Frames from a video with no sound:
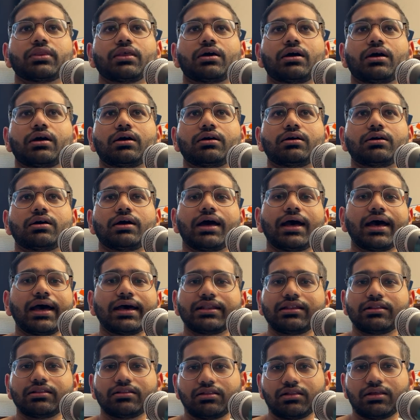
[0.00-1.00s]
I
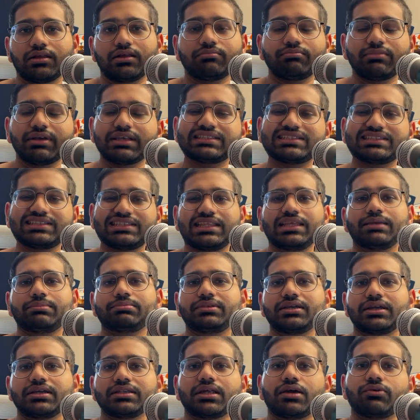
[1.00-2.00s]
had my sleep
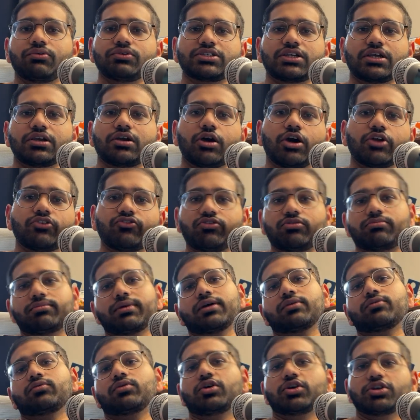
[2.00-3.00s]
data, which I got from
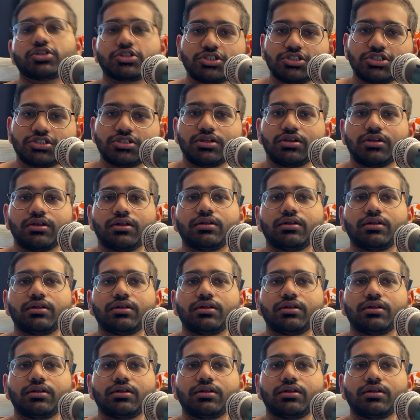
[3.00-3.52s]
my watch.